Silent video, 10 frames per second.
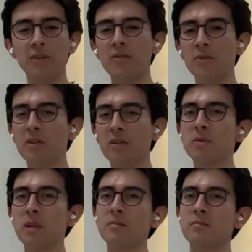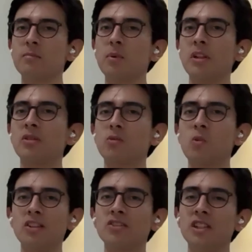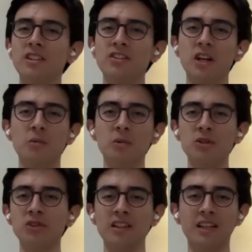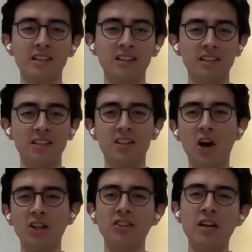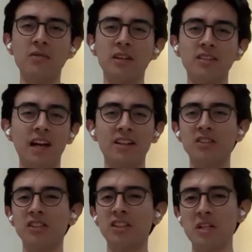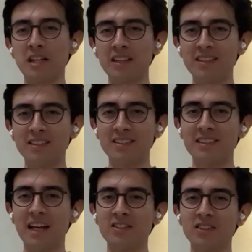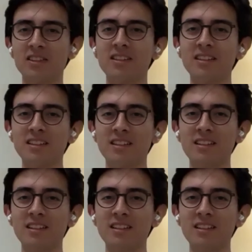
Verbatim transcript: I, if, if we could like put it in one sentence, I would just say like cost saving and security. That's it.